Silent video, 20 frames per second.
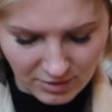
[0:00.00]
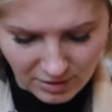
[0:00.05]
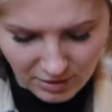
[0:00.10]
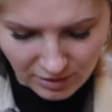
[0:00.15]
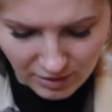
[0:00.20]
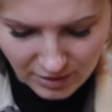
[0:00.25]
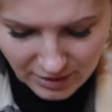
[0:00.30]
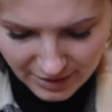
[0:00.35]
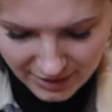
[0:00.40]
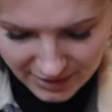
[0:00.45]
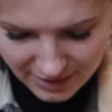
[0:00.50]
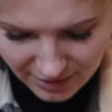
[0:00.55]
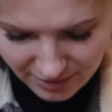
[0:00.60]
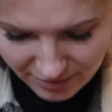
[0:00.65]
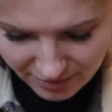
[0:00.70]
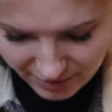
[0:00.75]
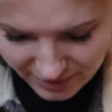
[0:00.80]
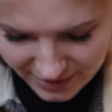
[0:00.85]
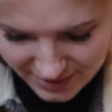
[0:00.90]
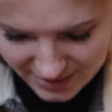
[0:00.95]
look like they're
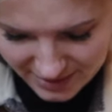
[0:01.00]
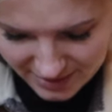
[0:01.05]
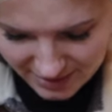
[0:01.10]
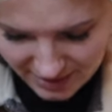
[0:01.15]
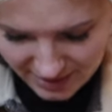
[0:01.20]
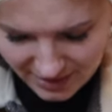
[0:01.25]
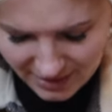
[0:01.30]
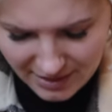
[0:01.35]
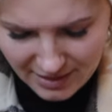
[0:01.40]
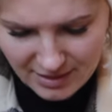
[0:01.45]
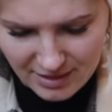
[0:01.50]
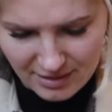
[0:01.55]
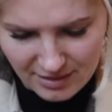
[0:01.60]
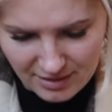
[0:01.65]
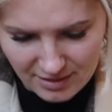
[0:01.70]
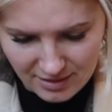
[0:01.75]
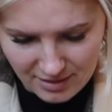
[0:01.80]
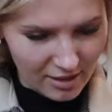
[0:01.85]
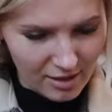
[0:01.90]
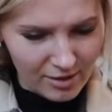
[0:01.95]
fleece lined.
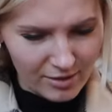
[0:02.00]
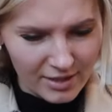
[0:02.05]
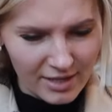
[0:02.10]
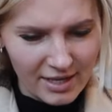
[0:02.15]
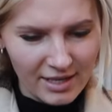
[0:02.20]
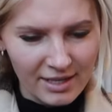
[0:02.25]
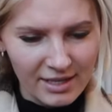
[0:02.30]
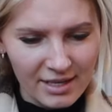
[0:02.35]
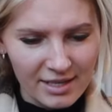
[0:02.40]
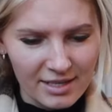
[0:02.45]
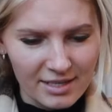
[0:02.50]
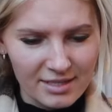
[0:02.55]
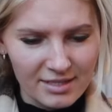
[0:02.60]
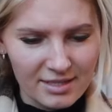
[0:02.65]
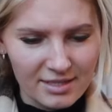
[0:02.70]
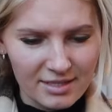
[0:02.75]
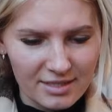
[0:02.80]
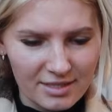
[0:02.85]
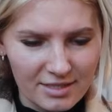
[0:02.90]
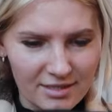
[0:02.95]
Oh yeah, it
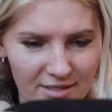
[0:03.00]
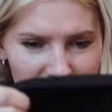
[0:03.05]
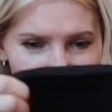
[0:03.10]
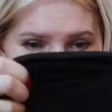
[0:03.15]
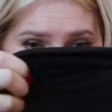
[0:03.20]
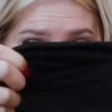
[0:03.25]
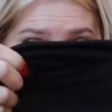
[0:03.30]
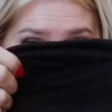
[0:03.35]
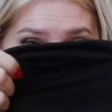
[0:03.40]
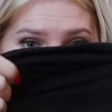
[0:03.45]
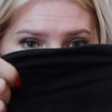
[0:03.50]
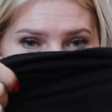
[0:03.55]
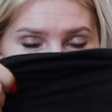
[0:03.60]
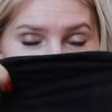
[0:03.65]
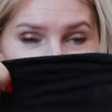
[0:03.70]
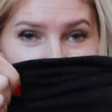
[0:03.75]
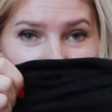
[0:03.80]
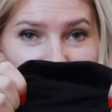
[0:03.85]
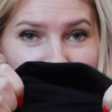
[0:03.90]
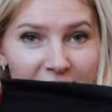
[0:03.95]
is. It's
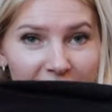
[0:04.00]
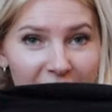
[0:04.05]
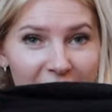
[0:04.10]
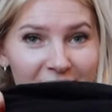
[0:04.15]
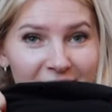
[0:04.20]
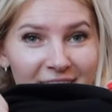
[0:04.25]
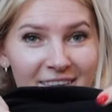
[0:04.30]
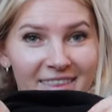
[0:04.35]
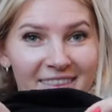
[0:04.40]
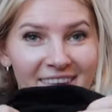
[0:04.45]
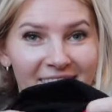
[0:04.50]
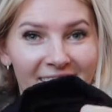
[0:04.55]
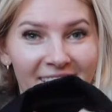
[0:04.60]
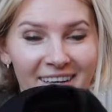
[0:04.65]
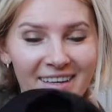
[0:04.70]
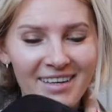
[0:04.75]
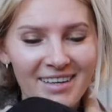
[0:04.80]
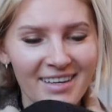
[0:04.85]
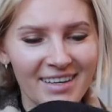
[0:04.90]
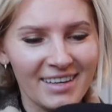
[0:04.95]
very, very
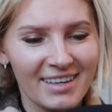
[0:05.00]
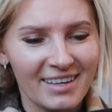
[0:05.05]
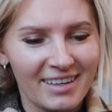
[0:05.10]
thin.